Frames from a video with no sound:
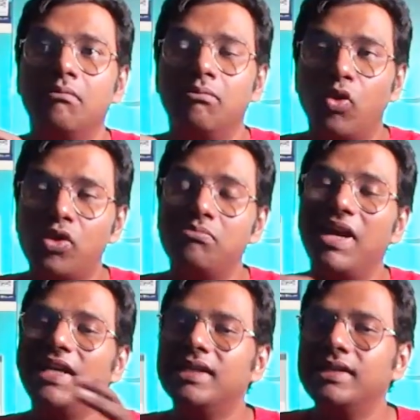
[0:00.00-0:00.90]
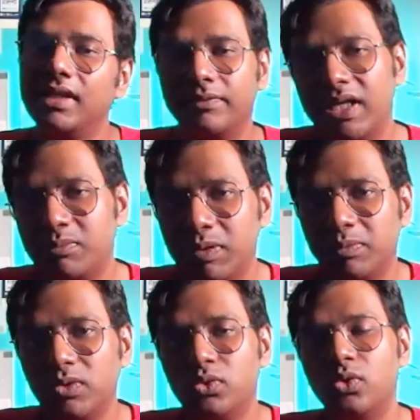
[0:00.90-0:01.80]
more medically aware
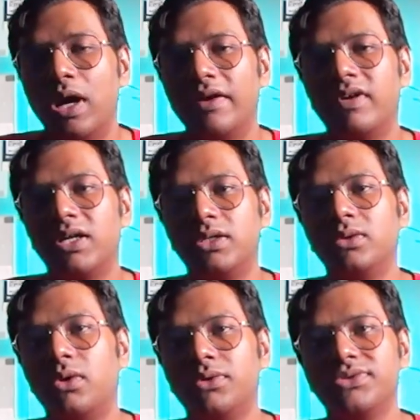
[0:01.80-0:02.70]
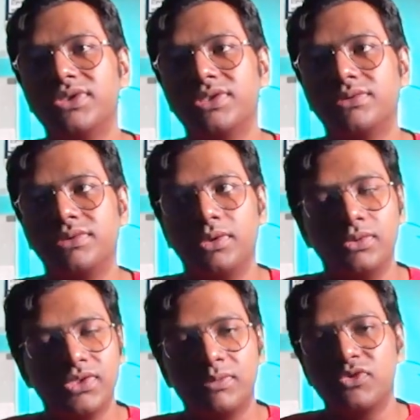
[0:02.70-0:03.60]
people who have undergone, you
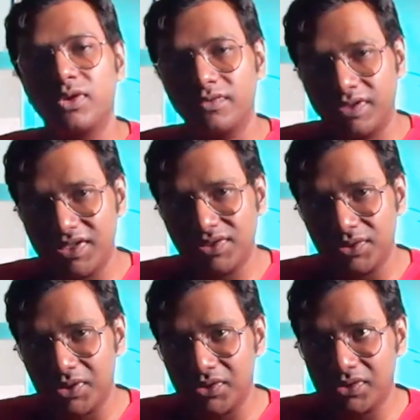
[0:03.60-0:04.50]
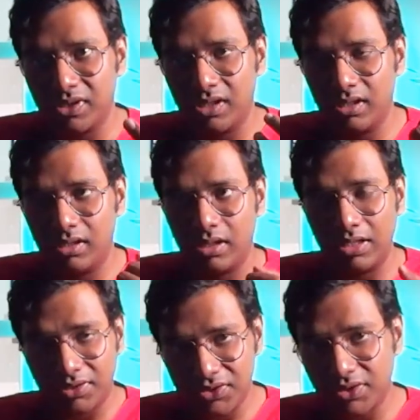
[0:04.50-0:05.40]
know, some sort of test such as
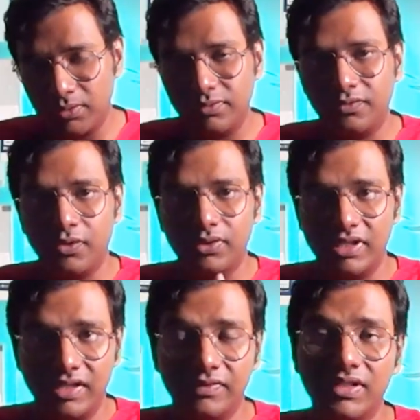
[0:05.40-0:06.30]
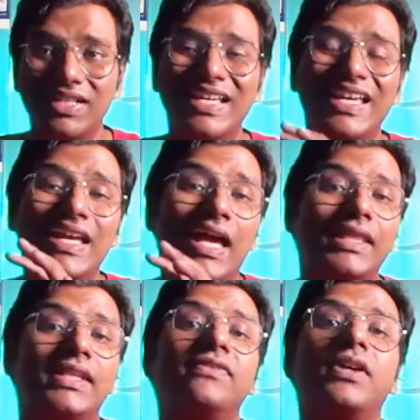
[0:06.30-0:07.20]
ultrasound for the liver,
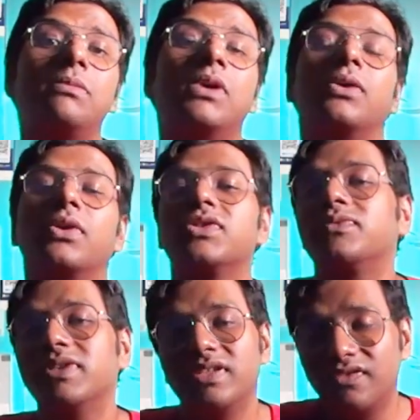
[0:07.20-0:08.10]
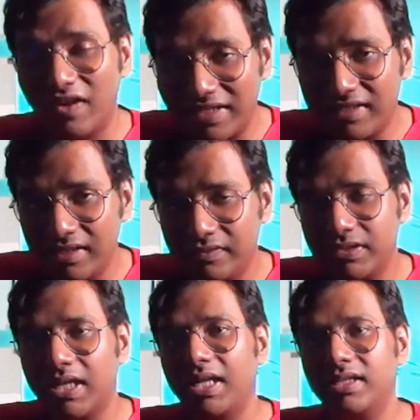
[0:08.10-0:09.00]
and they've come across with the fatty
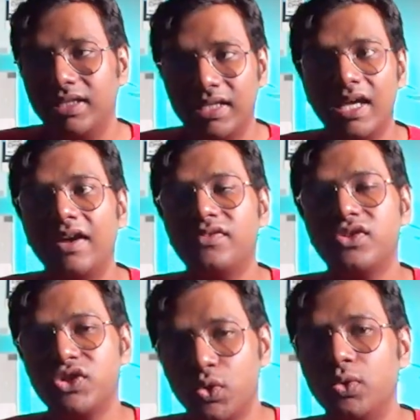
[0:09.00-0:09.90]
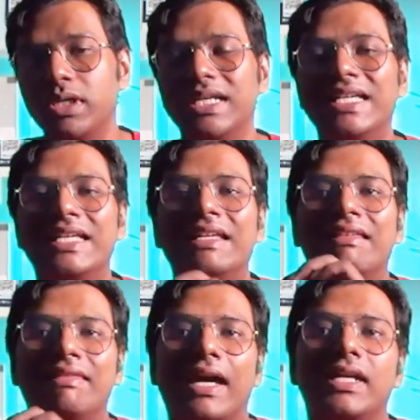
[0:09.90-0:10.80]
liver, and they have shown
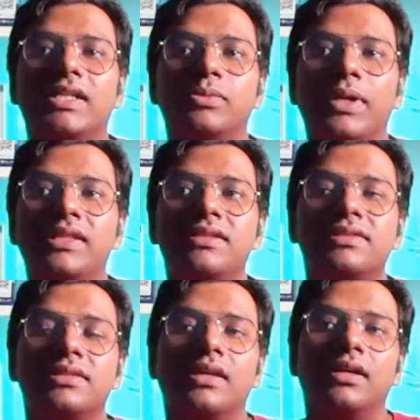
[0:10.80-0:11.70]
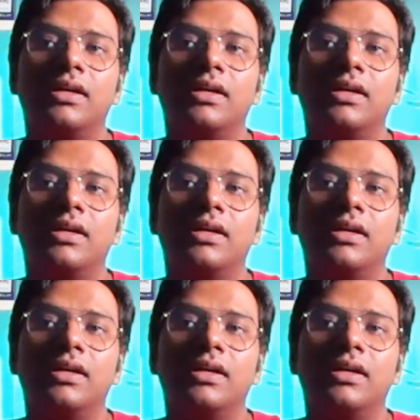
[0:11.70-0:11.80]
that once